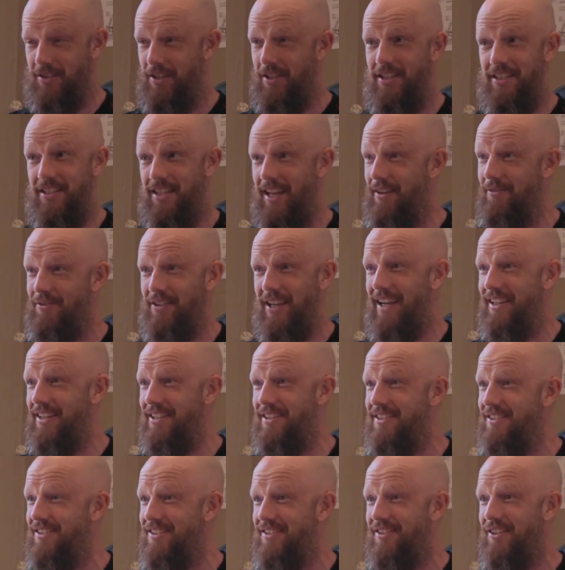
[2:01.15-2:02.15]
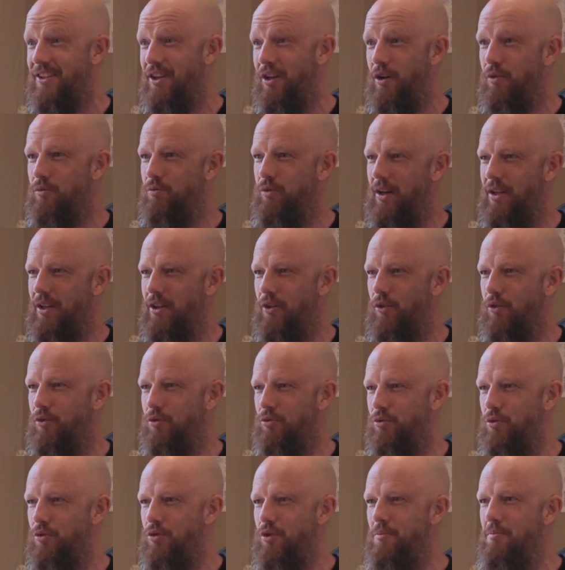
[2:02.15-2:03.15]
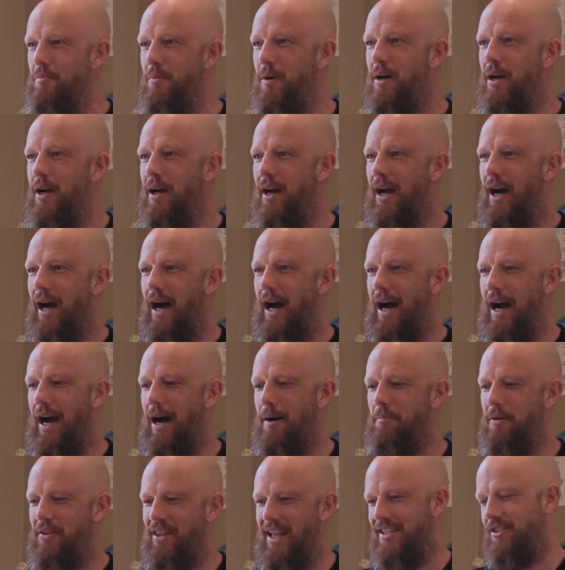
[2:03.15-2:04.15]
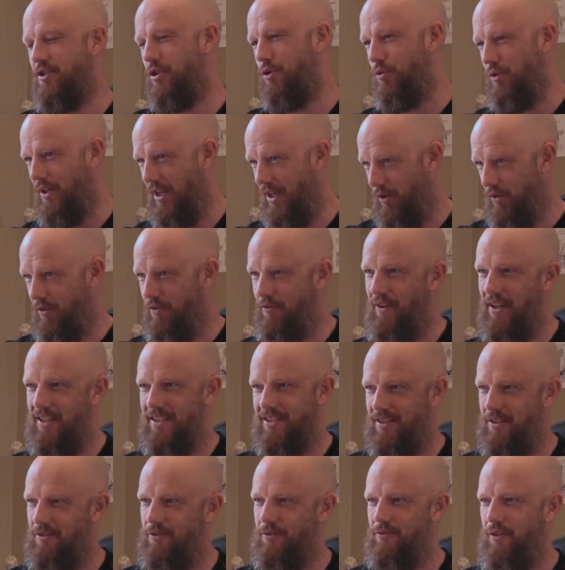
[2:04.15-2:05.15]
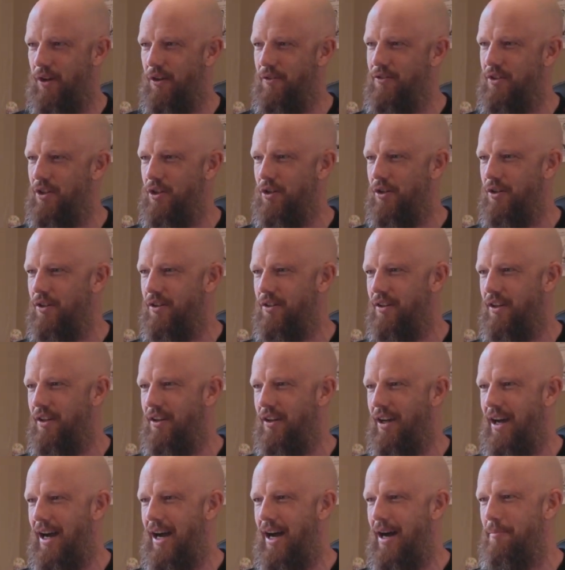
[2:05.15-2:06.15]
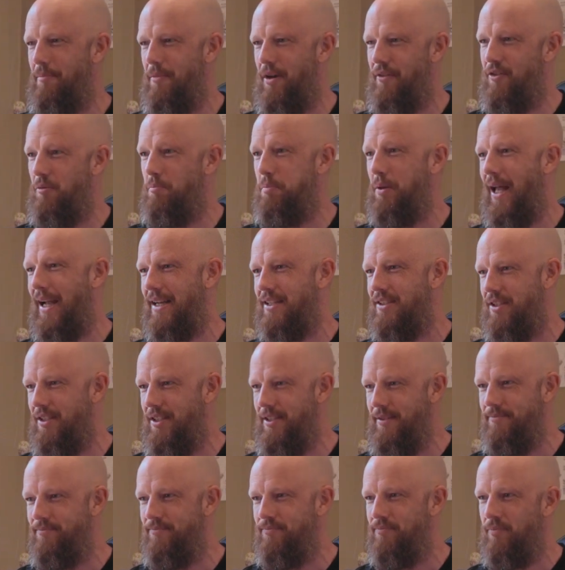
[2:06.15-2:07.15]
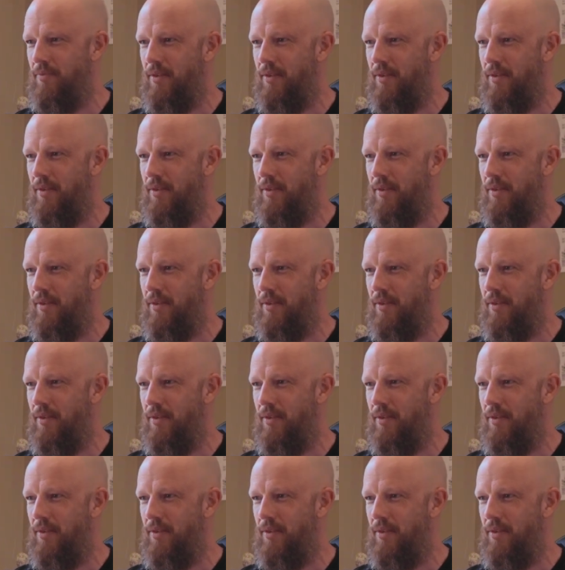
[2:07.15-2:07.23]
teas have tannins running through them. Yeah. But that's the good health effects of your black tea.